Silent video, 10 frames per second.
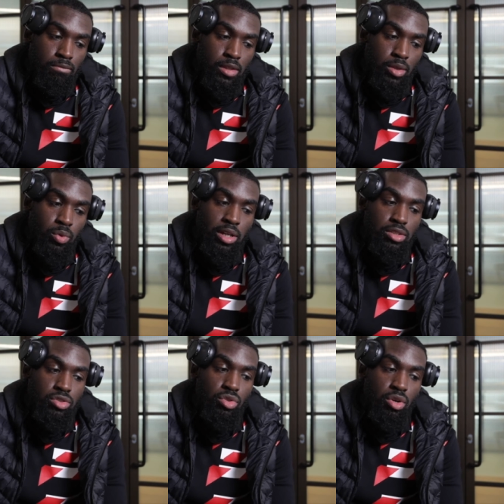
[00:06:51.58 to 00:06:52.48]
when
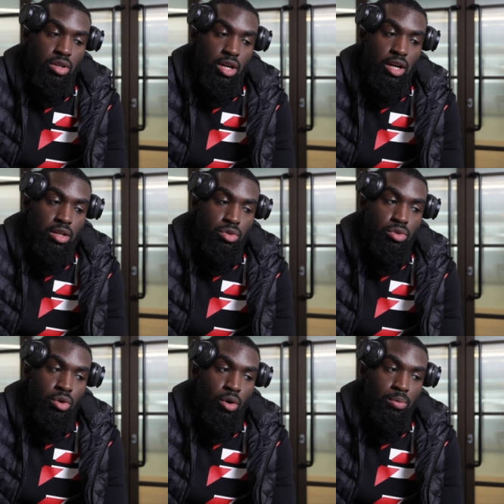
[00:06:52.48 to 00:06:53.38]
it's done, I
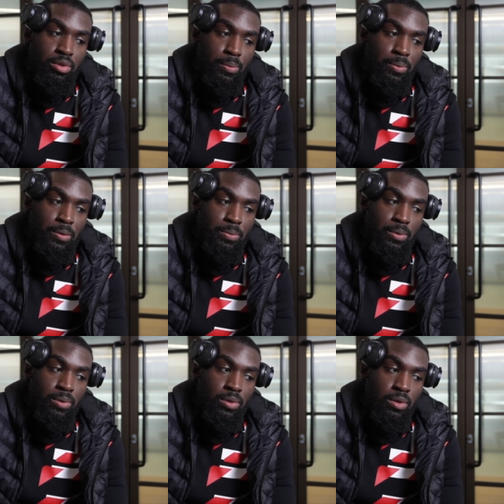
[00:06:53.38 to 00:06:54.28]
do hope that
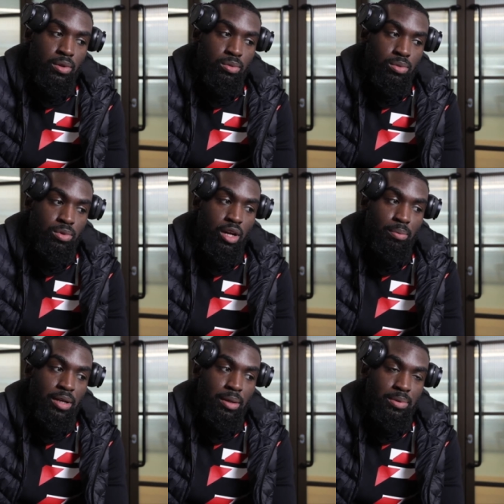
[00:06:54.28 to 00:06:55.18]
people will
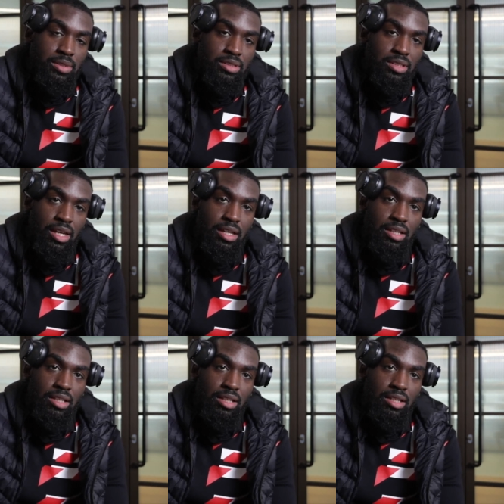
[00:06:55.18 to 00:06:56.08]
not be able to
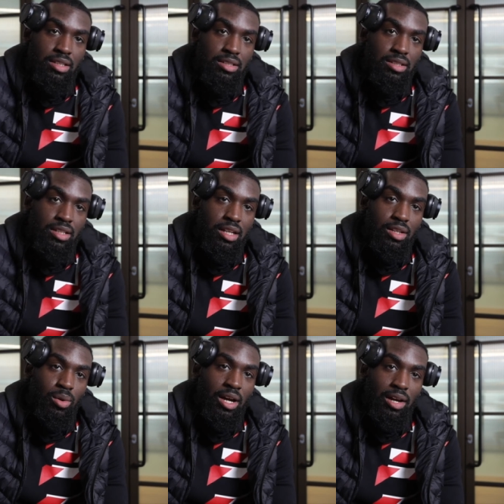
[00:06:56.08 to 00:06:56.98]
say that they
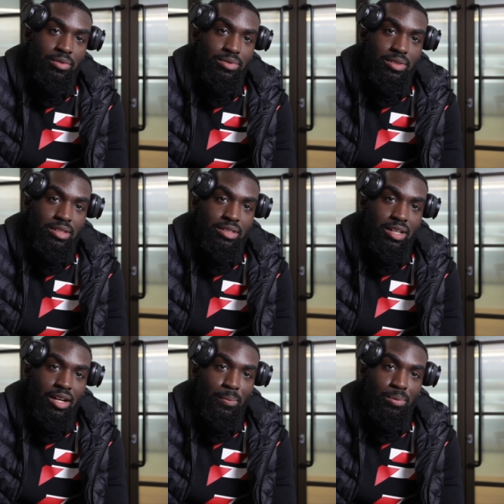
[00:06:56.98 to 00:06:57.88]
don't have the
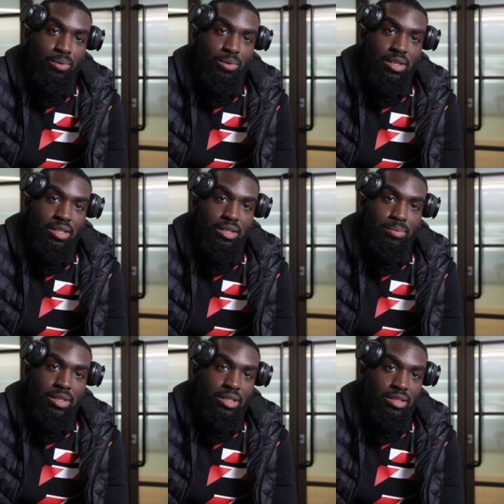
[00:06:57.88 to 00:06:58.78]
talent pool in the
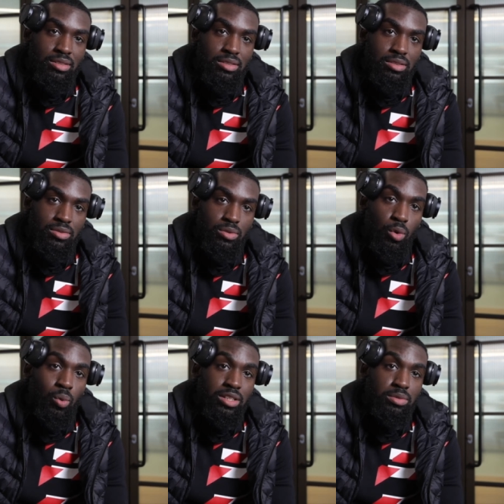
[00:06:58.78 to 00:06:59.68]
Midlands
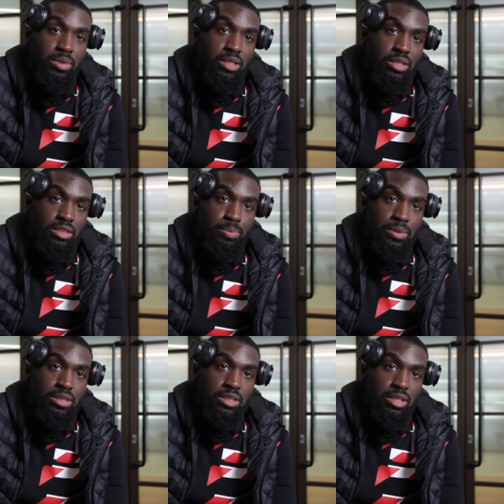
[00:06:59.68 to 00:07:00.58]
or West Midlands
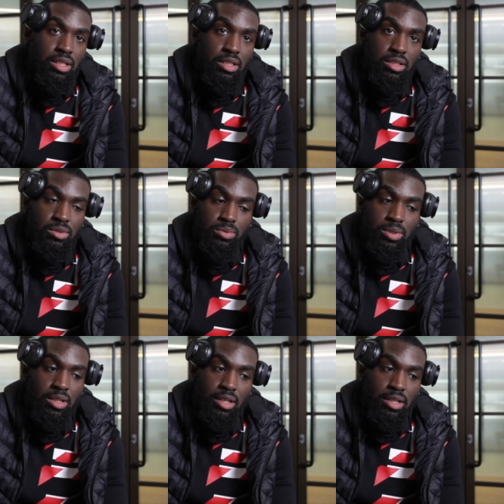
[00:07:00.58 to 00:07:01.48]
particularly because
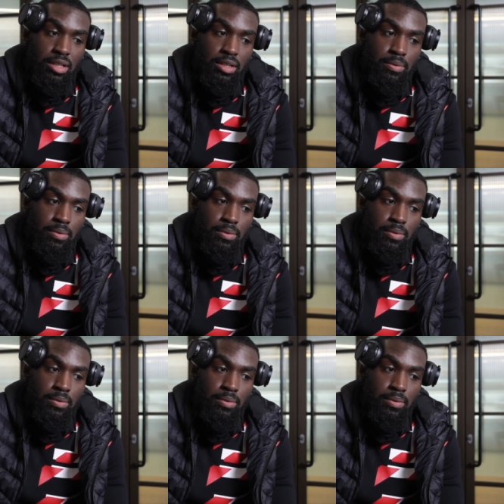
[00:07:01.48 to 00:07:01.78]
we got it here.